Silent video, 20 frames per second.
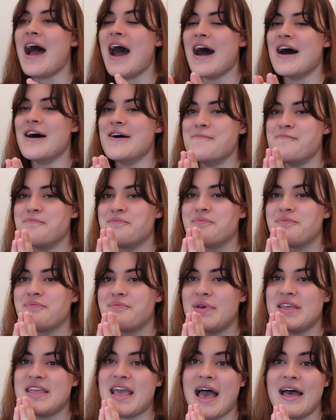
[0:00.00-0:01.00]
But
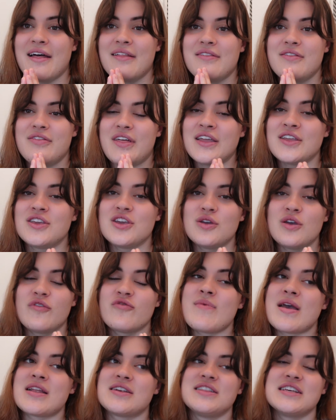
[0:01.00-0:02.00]
yeah, thank you if
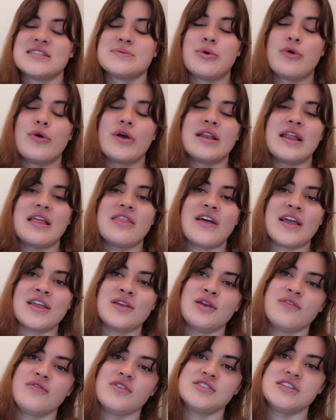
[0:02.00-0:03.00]
you made it to this point.
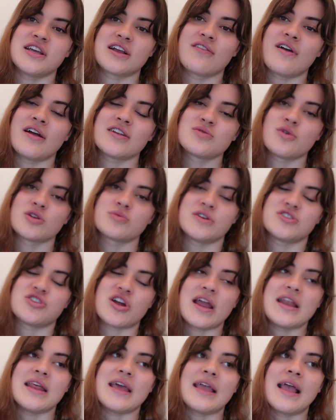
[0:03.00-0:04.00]
Thank you if you stick around to watch my
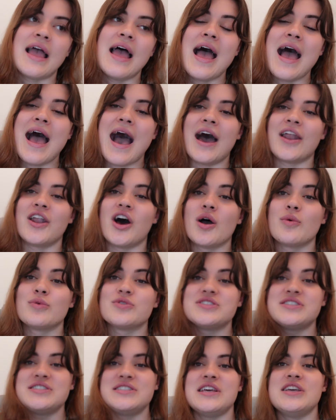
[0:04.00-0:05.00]
training, and I will
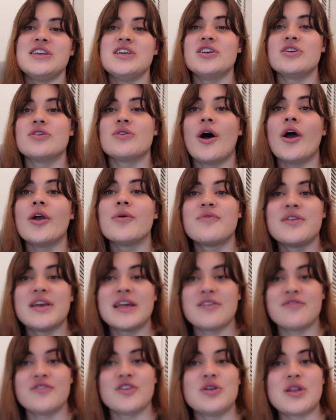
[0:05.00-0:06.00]
see you hopefully
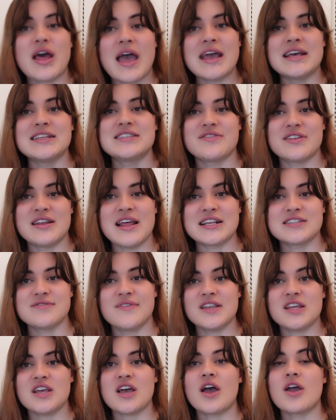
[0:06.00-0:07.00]
in a few days for the next
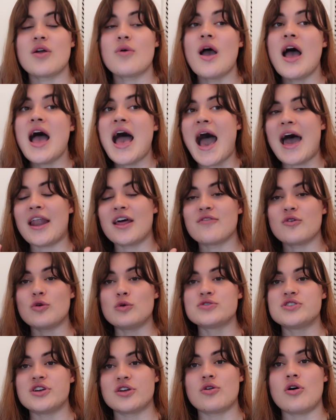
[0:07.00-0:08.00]
video. And I've
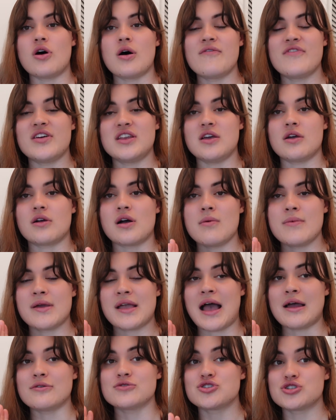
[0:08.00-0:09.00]
also got a video coming
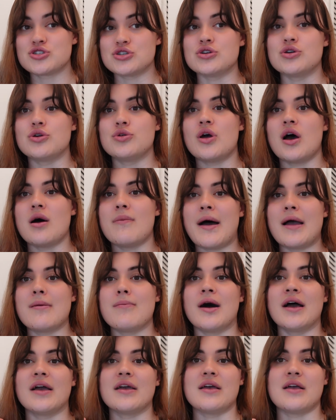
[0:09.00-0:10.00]
out soon about
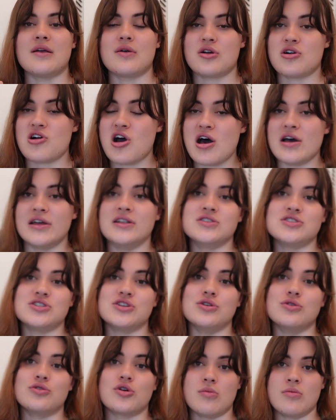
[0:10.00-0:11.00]
my cut
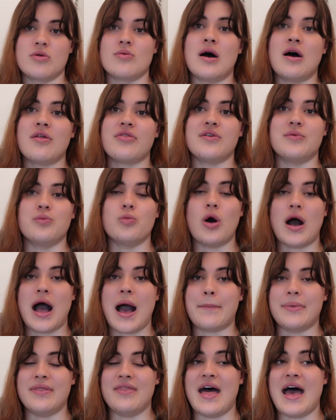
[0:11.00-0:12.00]
into Commonwealth and what
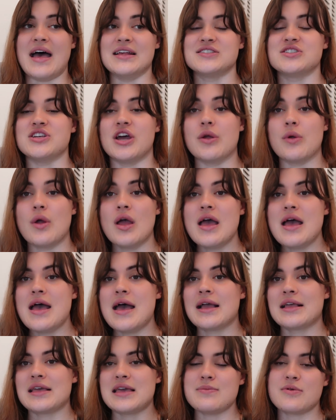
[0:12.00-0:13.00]
happened there, so
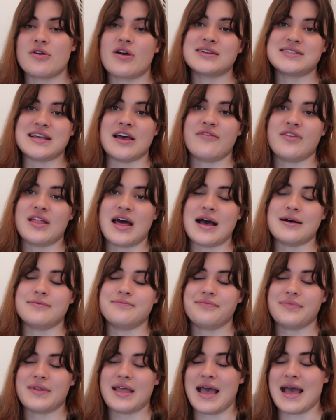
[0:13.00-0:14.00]
keep your eyes out for
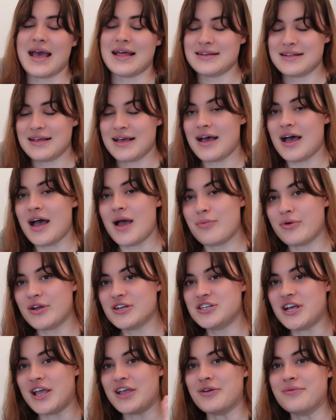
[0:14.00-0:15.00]
that, and I
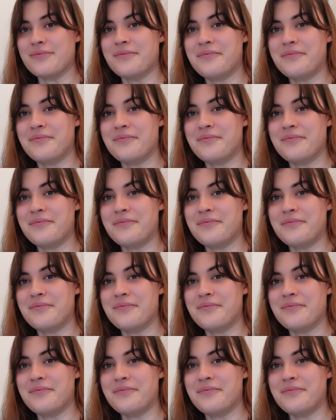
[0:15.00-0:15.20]
appreciate you.